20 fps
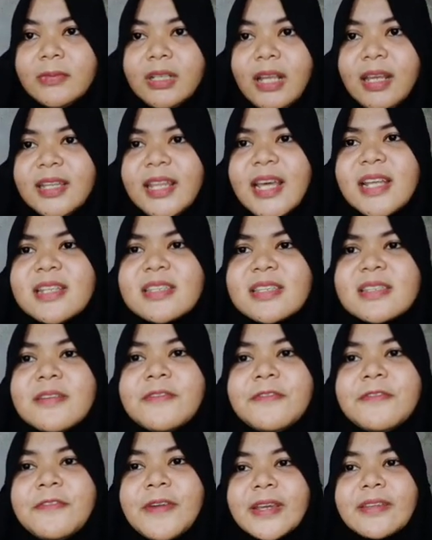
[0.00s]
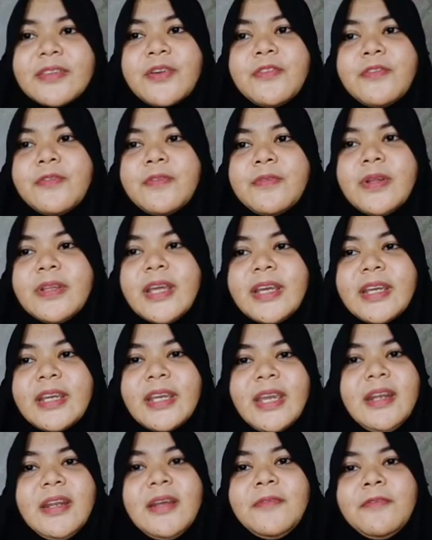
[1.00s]
that's the factor that
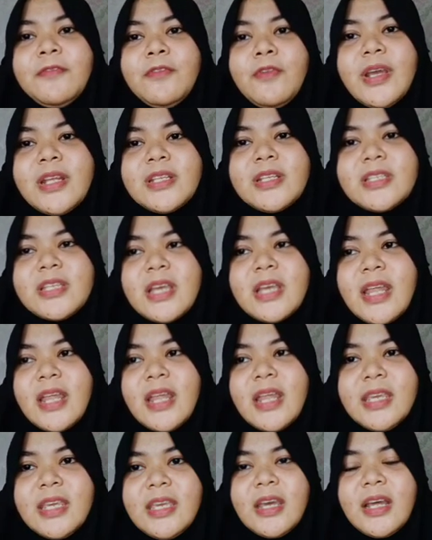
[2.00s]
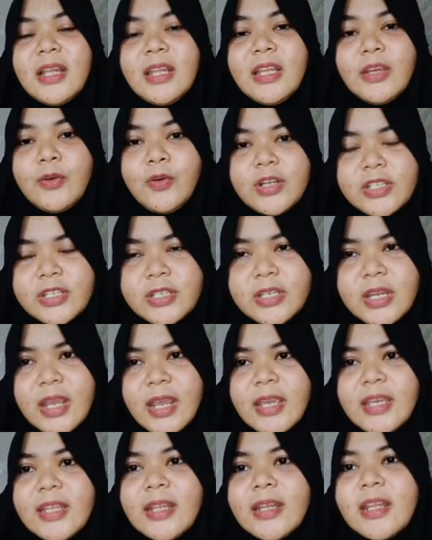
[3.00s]
can influence the language
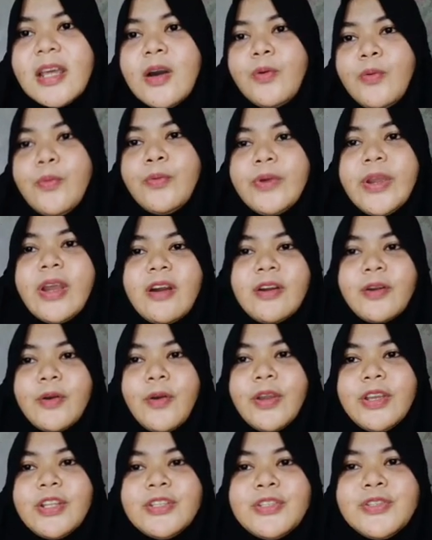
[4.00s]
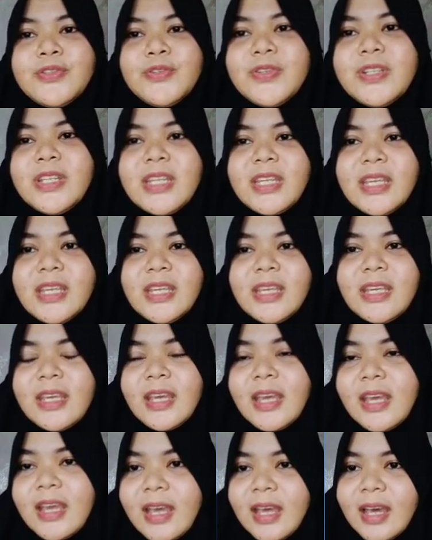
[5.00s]
change. Now we are going to the
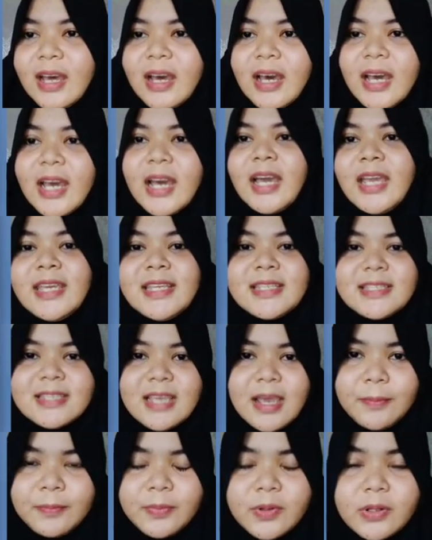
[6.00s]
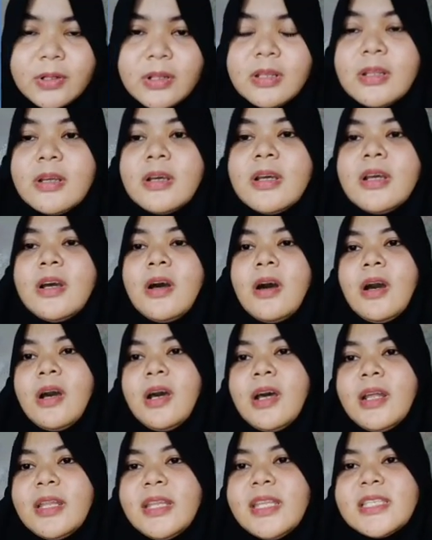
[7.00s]
example.
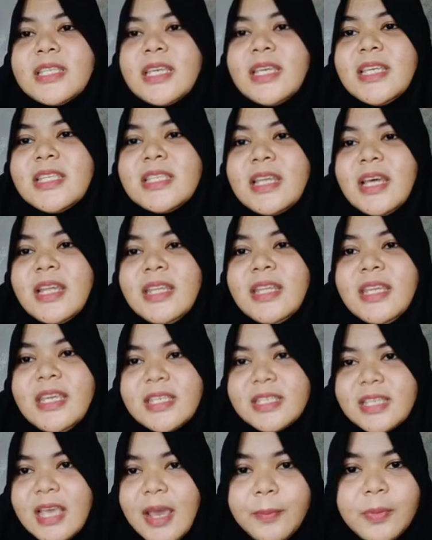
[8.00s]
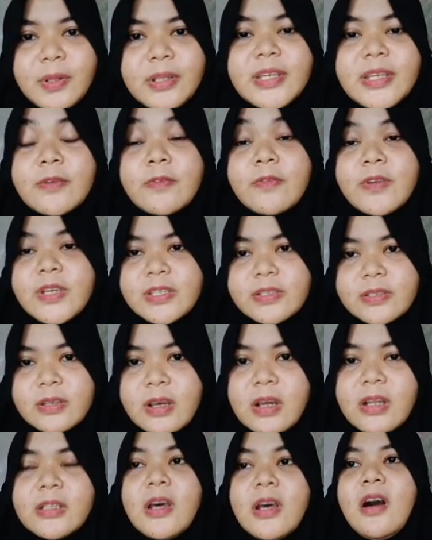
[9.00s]
This is the example, the
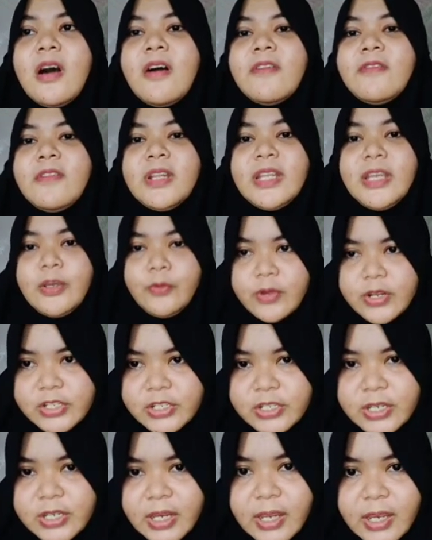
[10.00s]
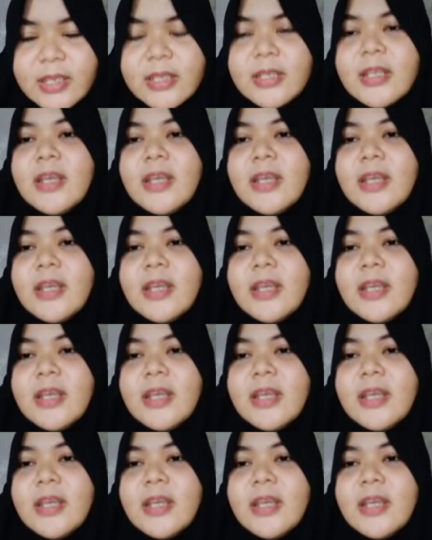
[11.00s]
result of language change.